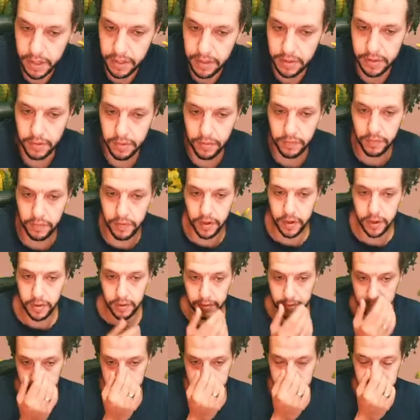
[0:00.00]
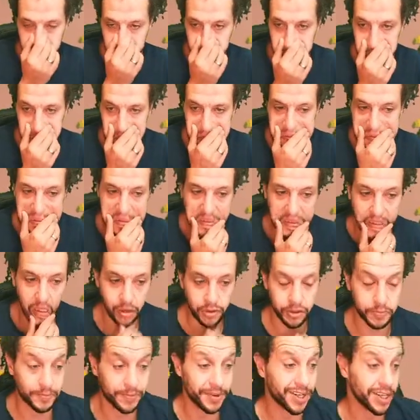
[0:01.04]
That was not fair.
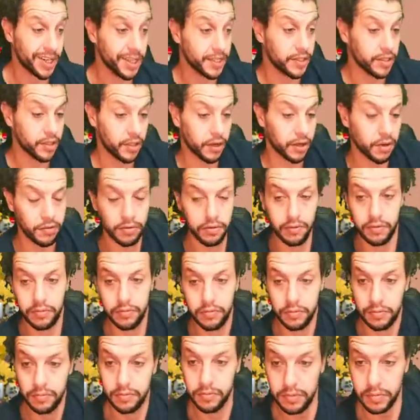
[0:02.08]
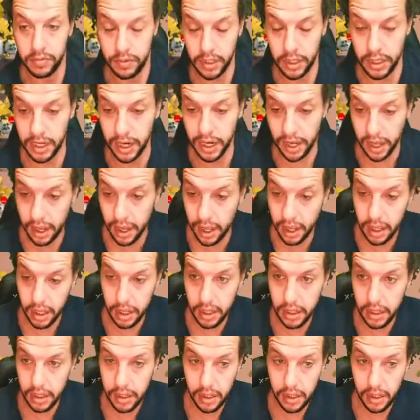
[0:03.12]
That was pretty easy though. In and out.